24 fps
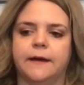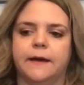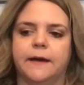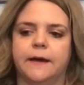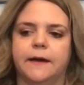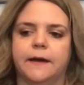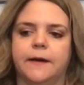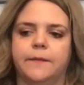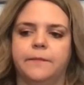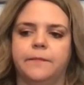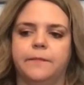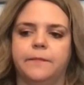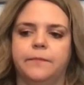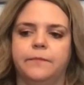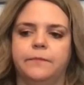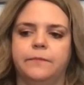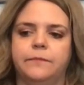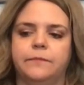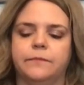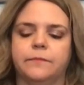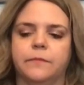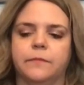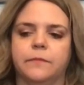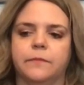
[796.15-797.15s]

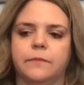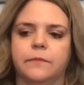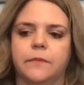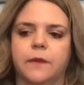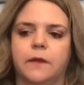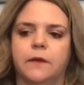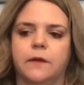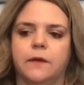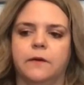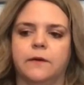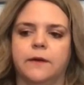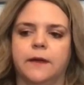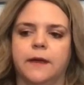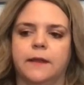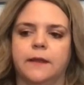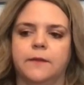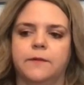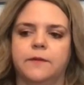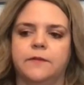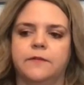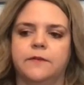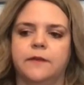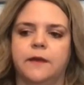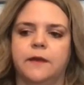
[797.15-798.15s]
Okay, let
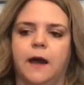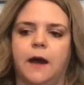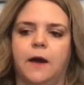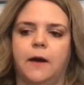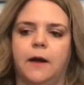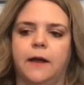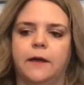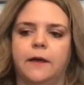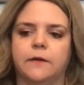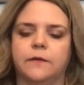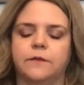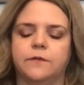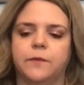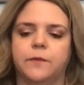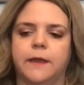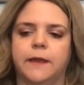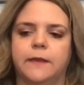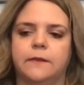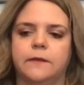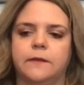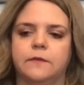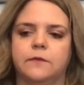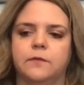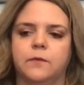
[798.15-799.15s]
me see how I
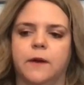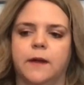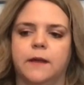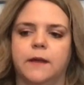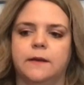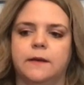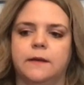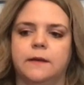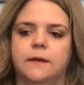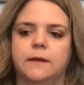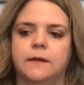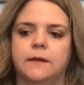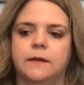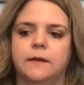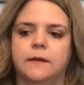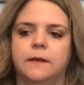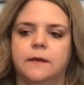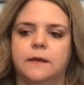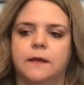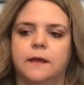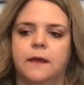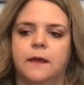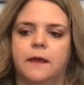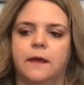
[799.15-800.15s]
explain this one.
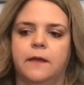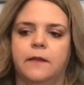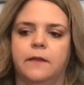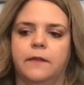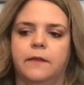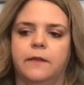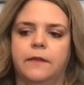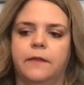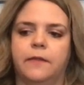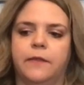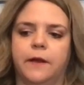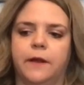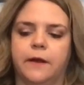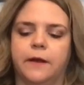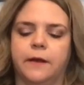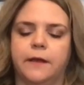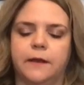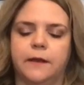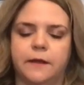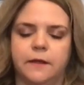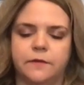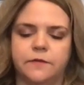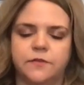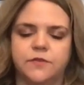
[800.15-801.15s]
It
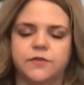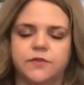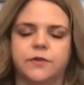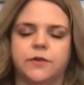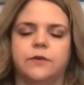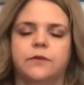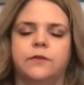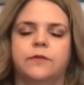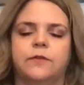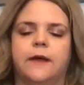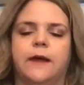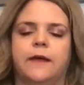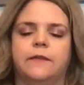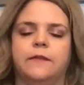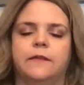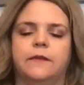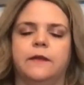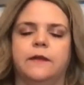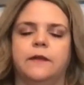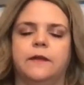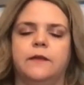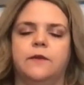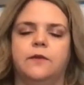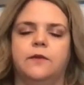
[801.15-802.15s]
is true that
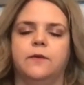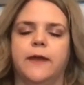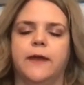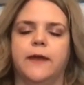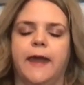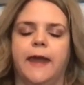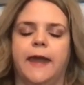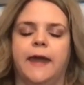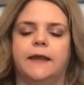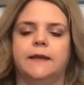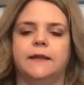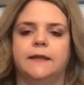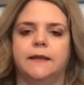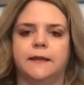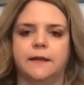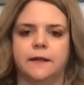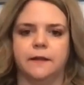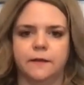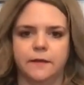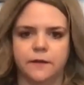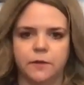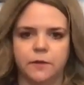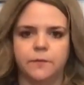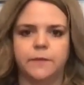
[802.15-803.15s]
you can get a
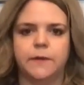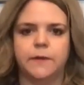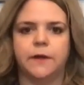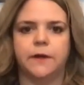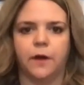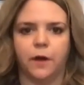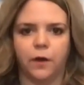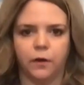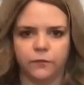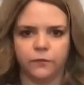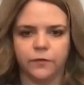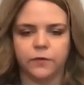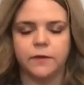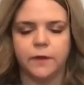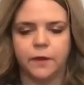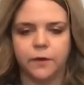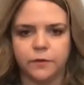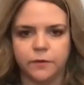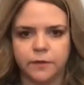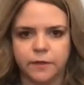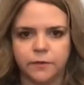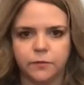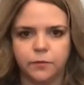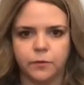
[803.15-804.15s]
little bit
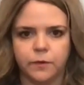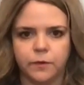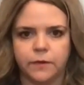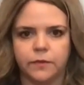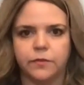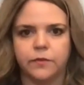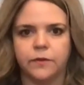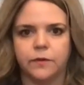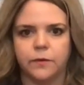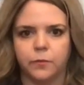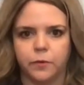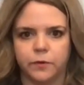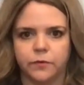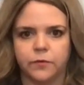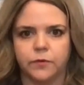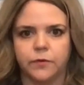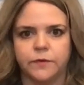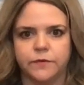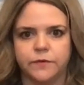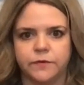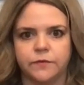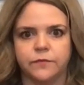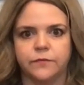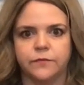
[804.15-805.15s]
overloaded with
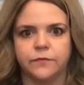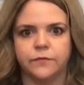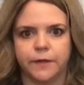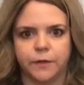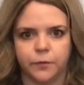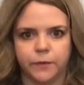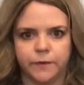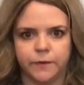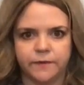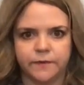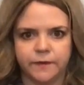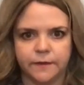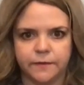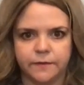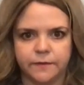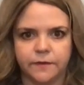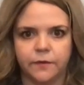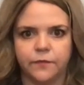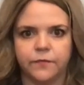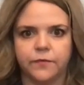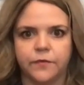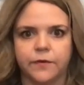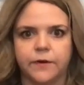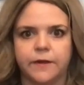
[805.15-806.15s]
crystal frequency. So
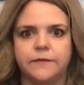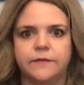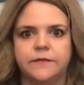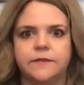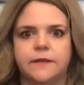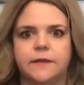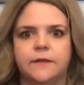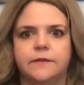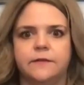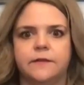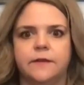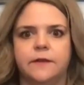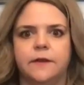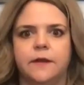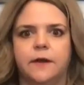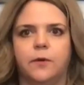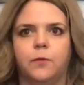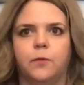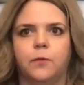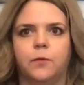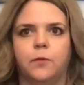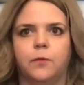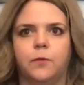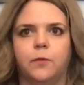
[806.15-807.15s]
for instance, you know,
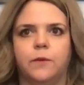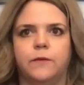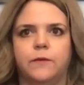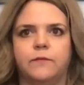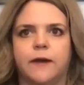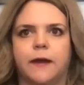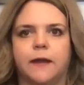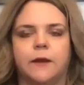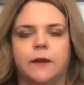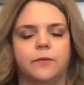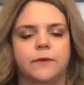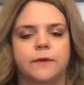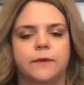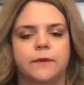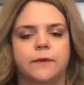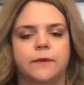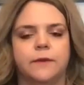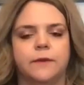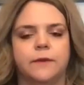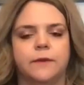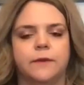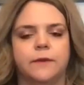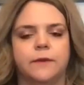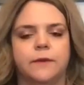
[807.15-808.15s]
we've got a really
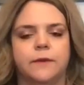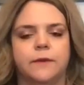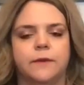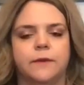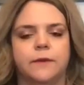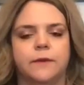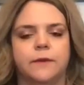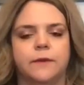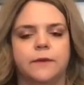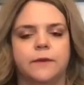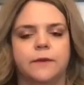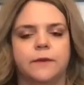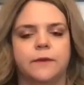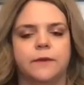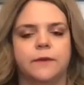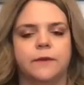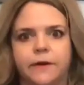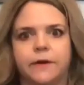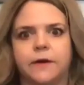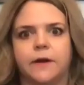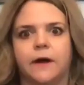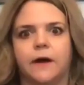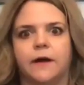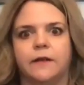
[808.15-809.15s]
big crystal
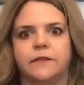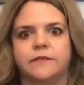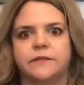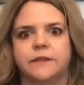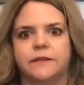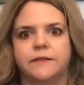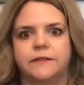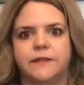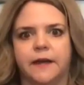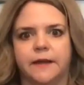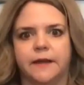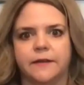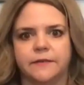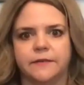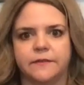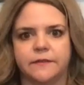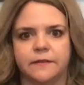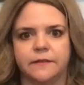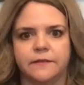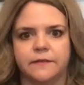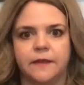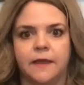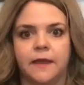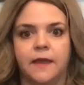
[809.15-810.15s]
shop here in Austin,
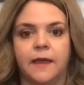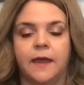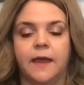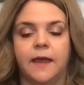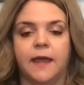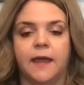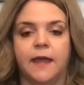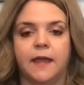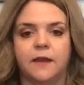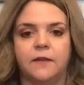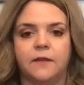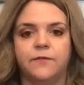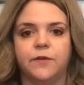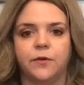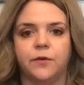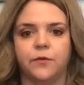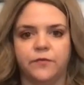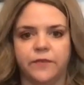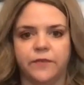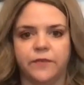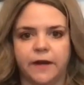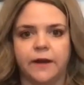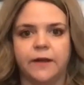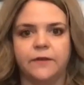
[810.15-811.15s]
Texas. And if
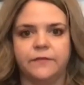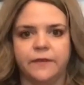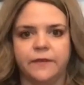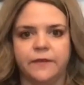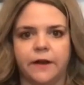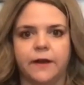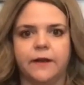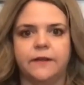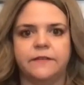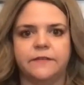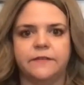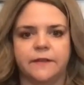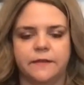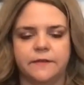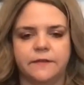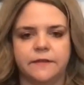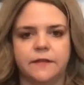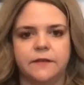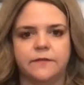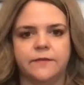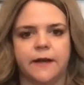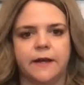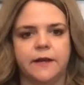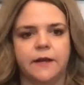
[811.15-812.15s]
you're very, very
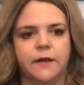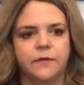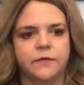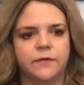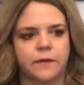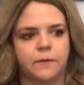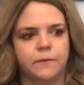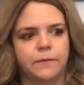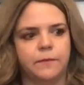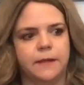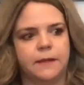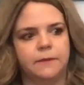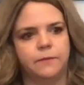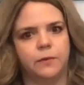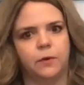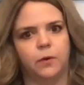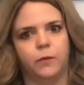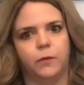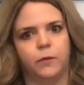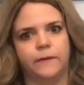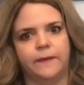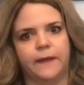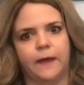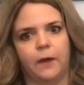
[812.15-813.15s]
sensitive, I know some
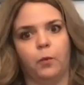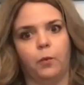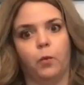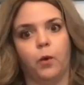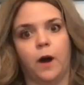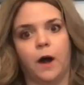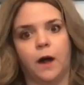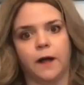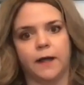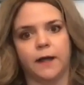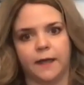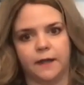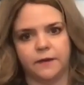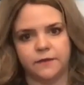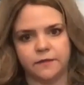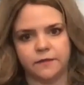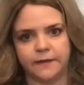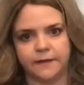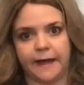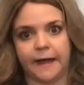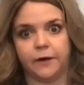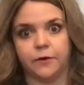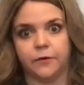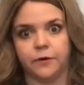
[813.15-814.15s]
people, when they walk
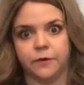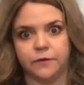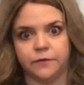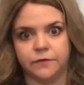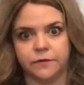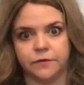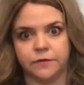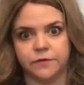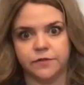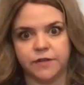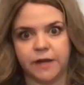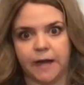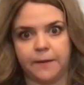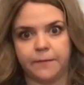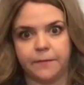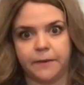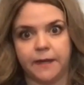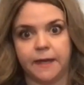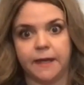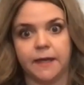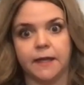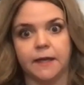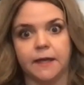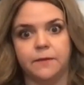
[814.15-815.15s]
into that crystal shop,
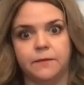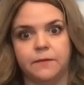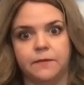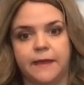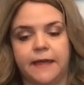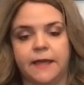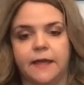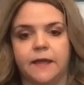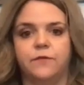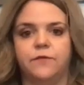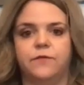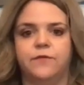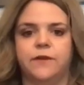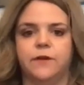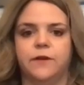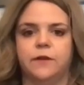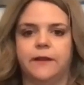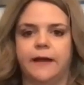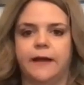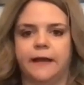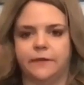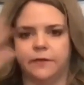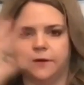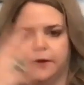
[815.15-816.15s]
they can
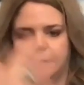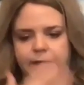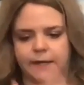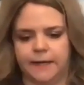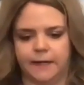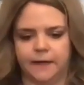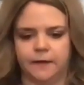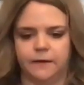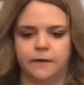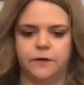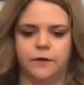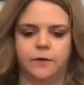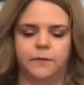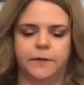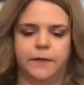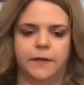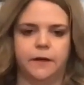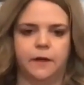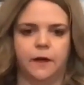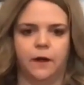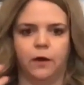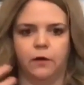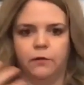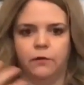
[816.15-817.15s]
feel like they're getting a little
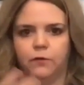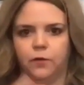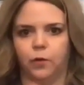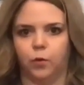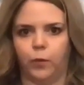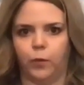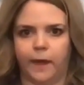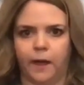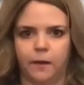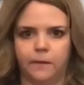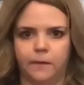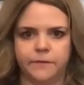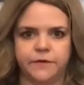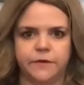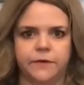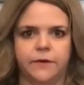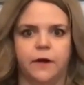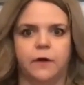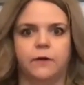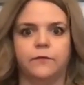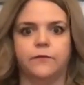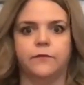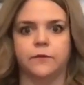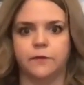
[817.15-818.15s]
bit overwhelmed
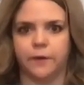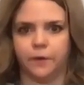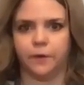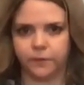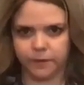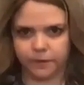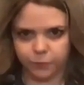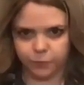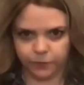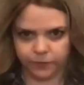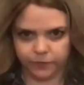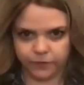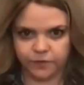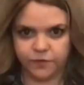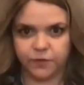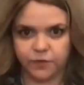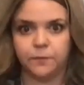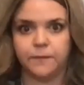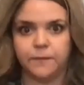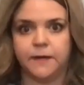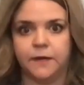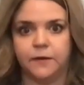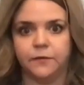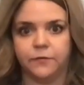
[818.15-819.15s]
and overloaded with
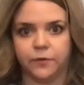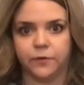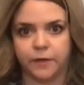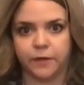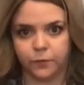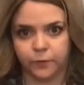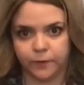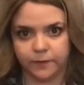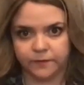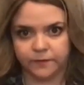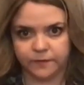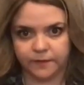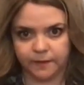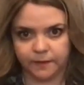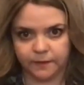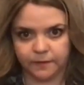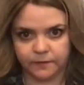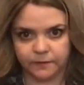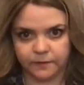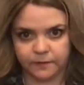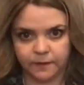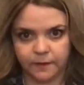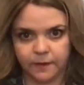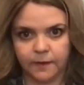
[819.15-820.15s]
too many
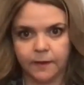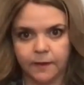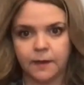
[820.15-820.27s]
frequencies.